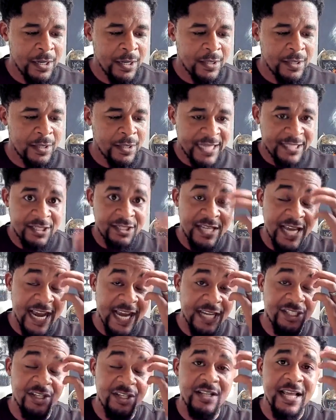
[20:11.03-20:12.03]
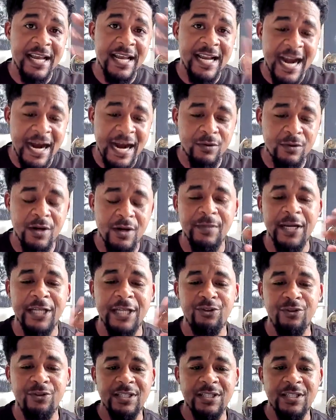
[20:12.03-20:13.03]
that's attached to that outcome that
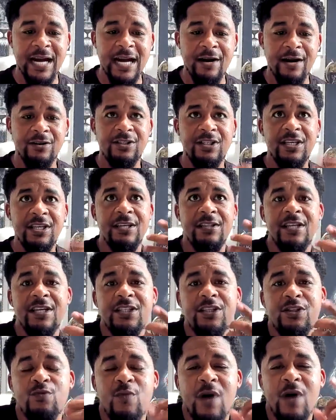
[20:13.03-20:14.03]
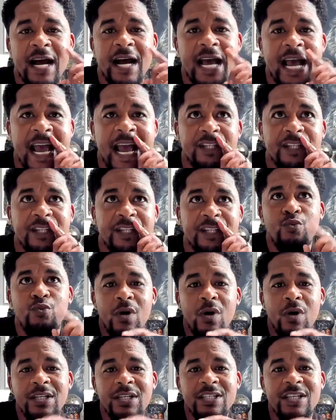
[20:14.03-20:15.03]
you desire to see. This is why I ask you,
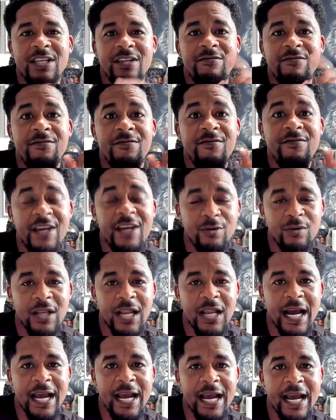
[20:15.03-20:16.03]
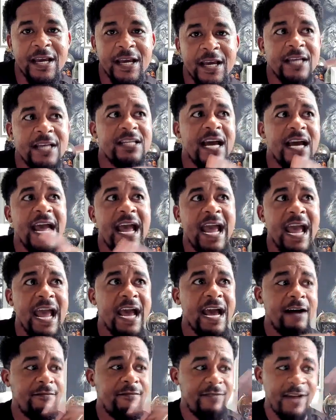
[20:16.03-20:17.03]
what does it feel like to
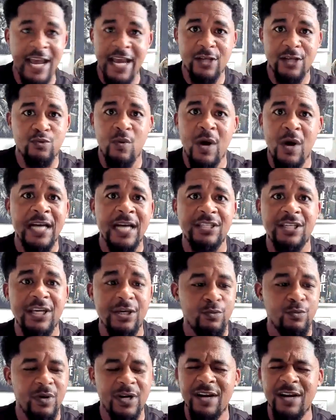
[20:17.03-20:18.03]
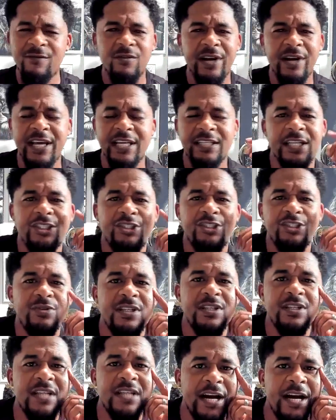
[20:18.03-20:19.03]
have XYZ? Whatever it is that you
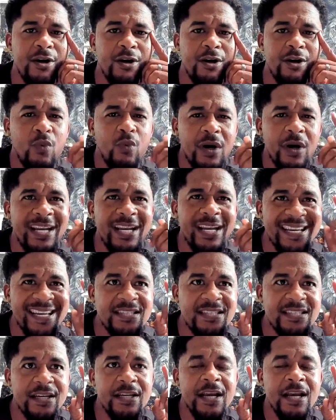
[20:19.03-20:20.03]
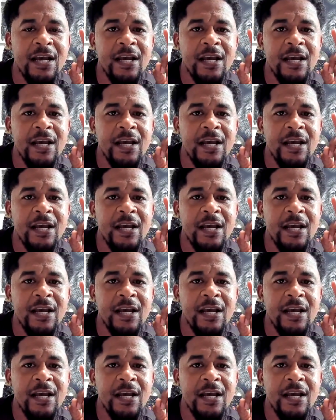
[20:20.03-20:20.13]
desire, what is it